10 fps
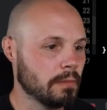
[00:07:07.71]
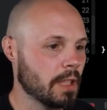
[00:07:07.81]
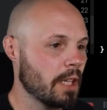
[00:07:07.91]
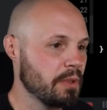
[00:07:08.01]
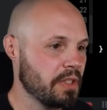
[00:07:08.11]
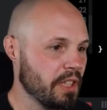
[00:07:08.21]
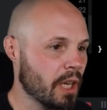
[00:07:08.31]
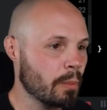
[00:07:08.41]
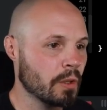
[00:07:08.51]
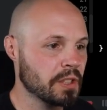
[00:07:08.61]
Okay, we see the
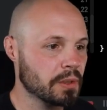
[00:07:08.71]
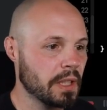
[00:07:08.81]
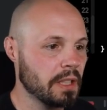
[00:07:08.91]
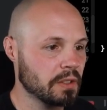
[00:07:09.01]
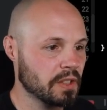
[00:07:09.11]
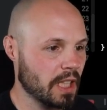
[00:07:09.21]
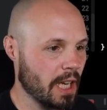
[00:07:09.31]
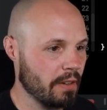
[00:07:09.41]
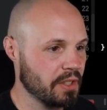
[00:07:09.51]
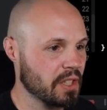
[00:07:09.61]
onboarding screen. Looks like I
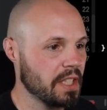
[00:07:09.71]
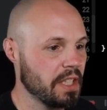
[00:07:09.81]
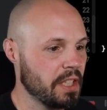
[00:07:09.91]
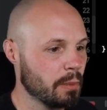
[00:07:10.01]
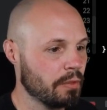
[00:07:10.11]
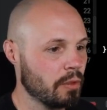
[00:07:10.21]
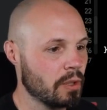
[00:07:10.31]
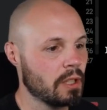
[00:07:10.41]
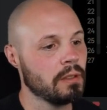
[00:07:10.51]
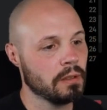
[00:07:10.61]
haven't signed in here
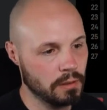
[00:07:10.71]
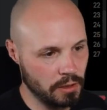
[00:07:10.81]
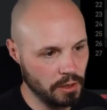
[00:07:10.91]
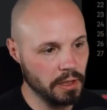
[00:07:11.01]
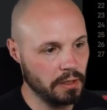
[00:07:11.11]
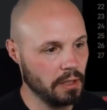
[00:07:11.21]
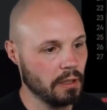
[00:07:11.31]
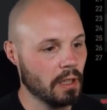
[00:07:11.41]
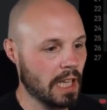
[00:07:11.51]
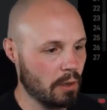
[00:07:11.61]
before. Should get
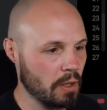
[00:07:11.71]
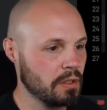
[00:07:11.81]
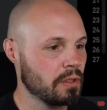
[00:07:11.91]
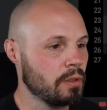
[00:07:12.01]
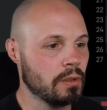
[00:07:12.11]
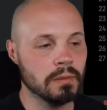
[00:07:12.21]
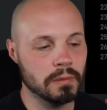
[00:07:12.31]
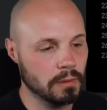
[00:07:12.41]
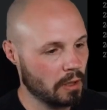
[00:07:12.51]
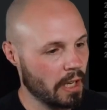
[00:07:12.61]
the allow once.
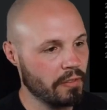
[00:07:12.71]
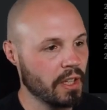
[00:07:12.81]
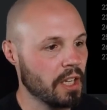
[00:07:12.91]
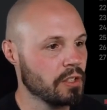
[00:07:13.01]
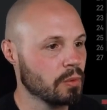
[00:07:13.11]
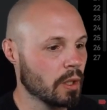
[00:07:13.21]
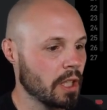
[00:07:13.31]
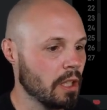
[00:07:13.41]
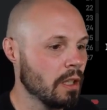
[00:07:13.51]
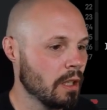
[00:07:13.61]
Cool. Our navigation's
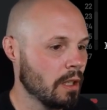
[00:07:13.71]
working.